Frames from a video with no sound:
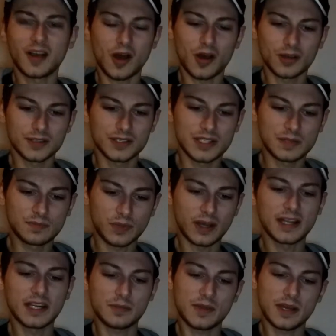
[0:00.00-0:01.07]
on
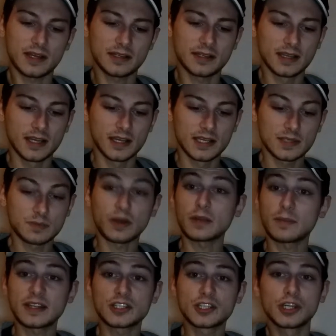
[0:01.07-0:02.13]
Spider-Man.
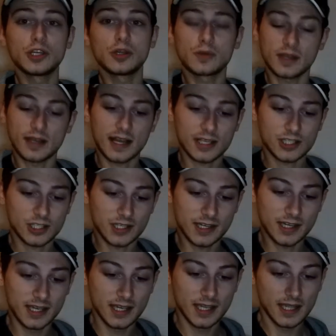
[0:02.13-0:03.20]
Spider-Man 2, actually.